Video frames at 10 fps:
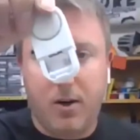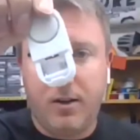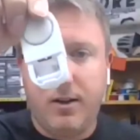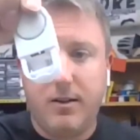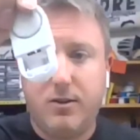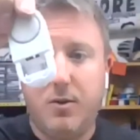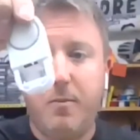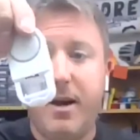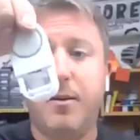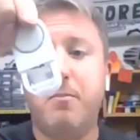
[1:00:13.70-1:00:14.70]
part to
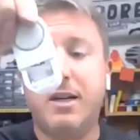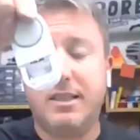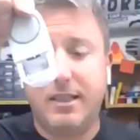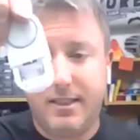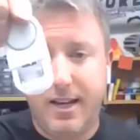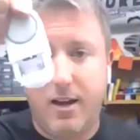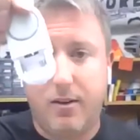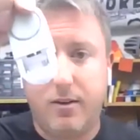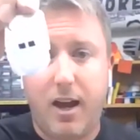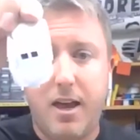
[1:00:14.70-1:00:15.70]
make a buzzing
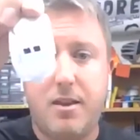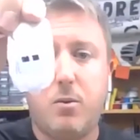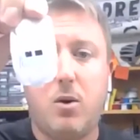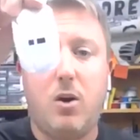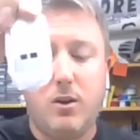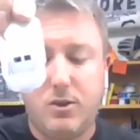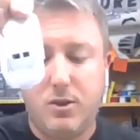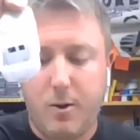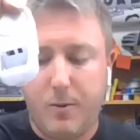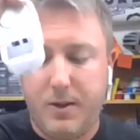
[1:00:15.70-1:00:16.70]
sound. And then we're
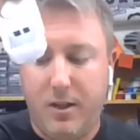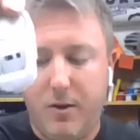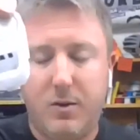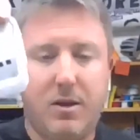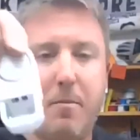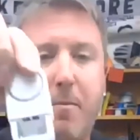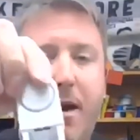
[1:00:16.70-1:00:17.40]
also going to use the